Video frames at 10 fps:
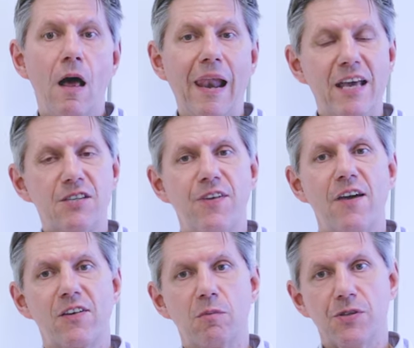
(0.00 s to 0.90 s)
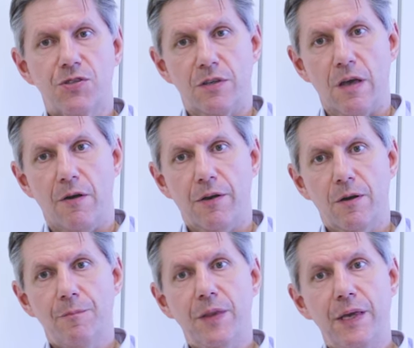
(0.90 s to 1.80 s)
Less favorable
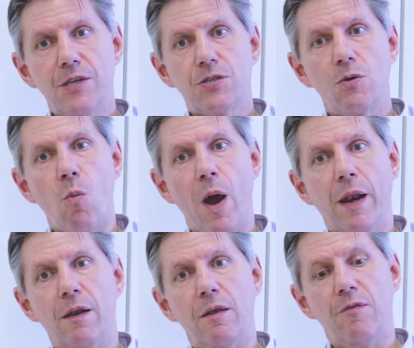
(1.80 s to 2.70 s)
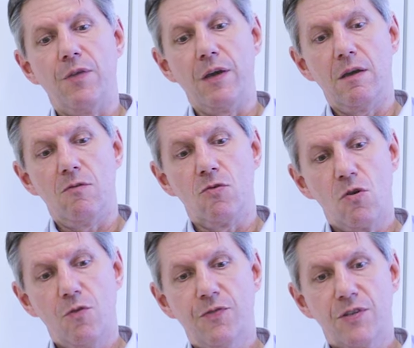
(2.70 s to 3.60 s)
scenario is when the
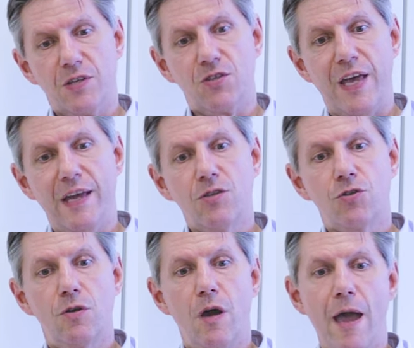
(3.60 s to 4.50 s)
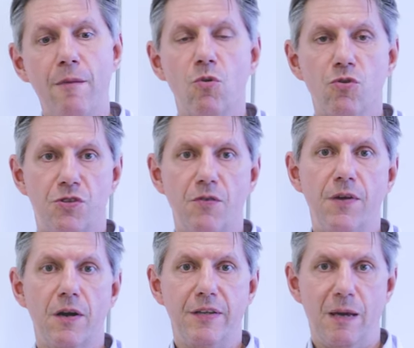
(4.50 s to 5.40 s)
nerve sustains a more
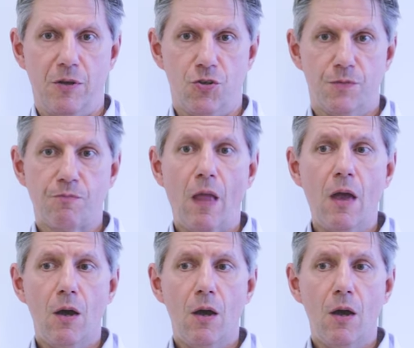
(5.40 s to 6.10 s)
severe damage.